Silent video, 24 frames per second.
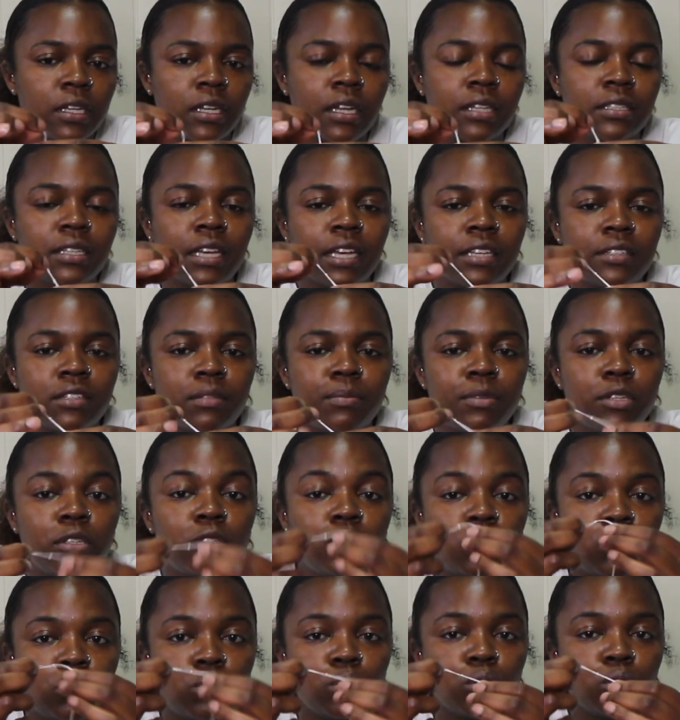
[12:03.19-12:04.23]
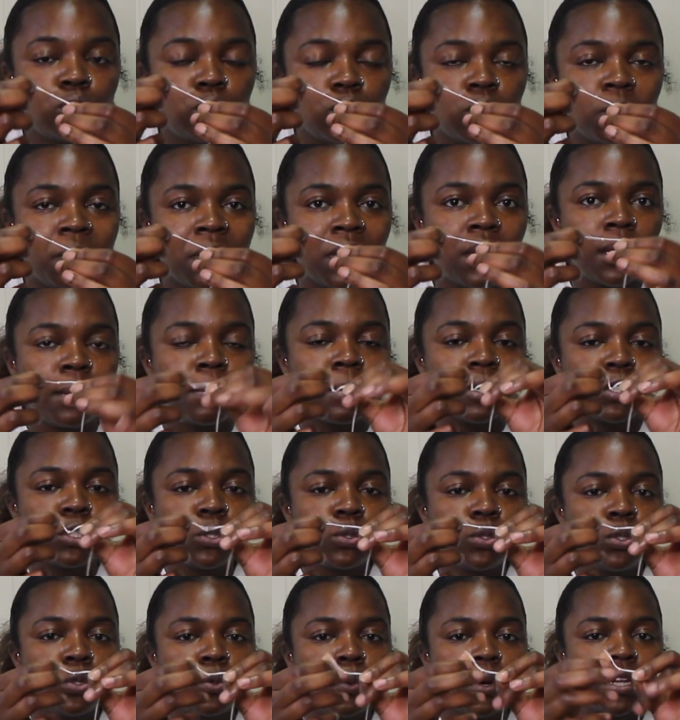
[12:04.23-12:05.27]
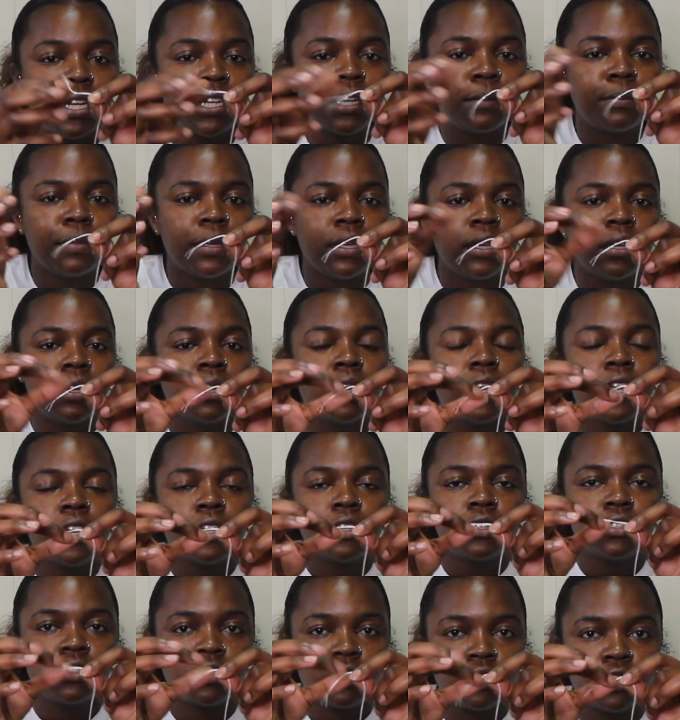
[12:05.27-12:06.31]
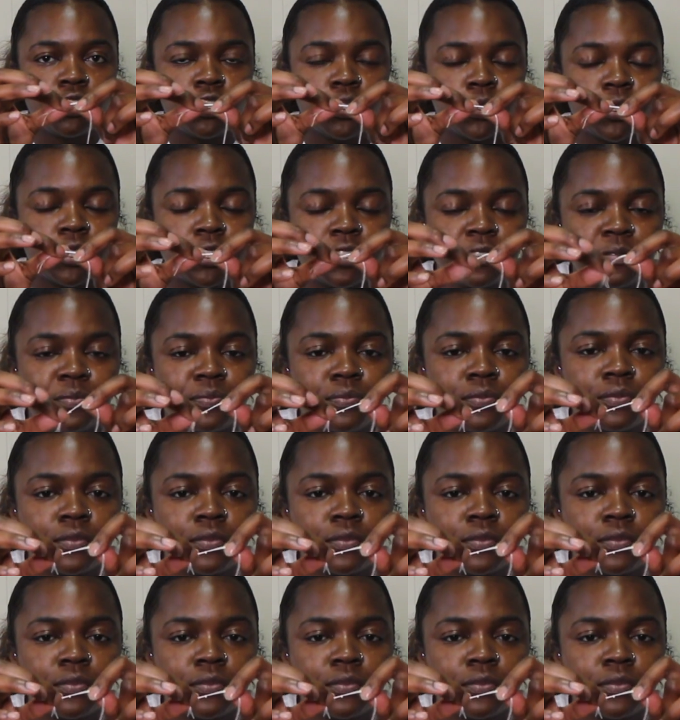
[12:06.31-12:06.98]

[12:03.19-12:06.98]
It doesn't have to be too big, but you do want it to be secured.